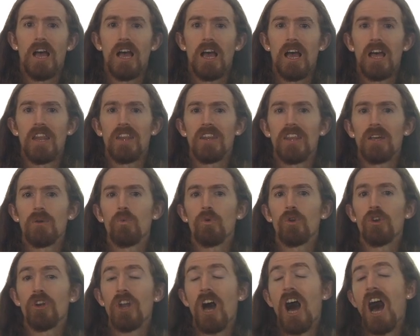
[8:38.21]
And they would
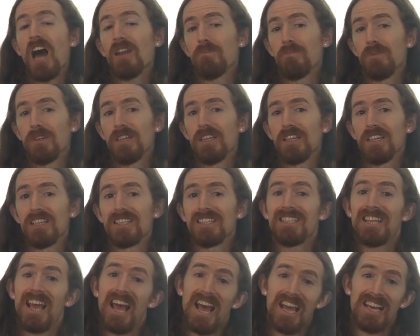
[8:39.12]
not be
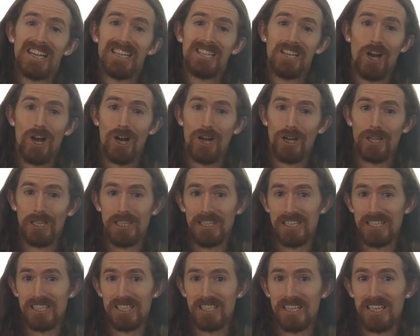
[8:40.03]
TED Talk
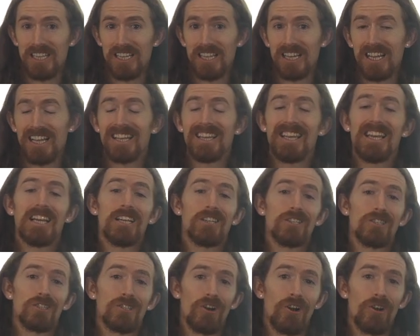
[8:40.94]
listening,
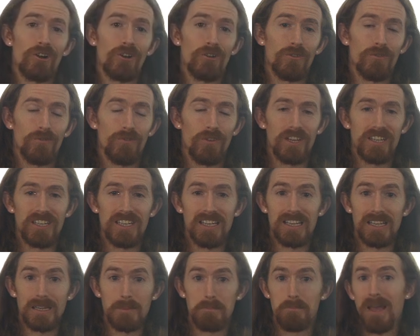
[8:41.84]
Kickstarter
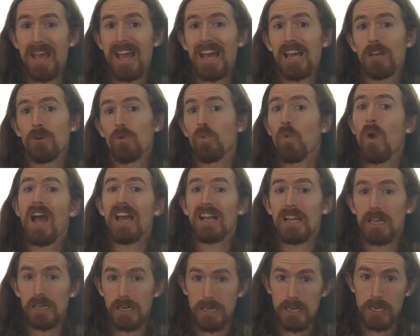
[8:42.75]
funding
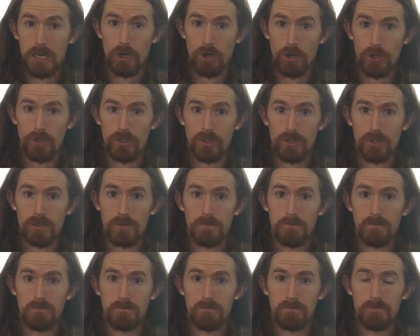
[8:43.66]
bandwagoneers.
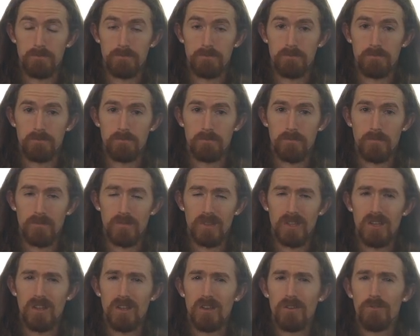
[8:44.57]

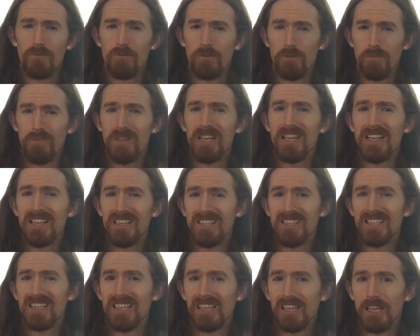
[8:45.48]
For
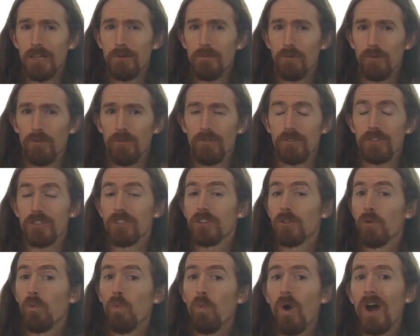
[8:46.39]
PC liberals, the
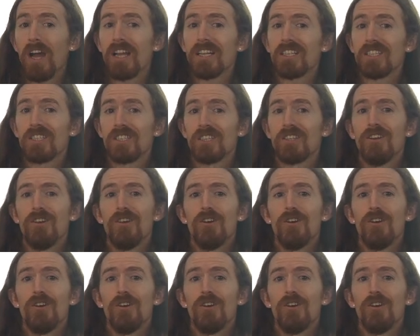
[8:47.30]
whites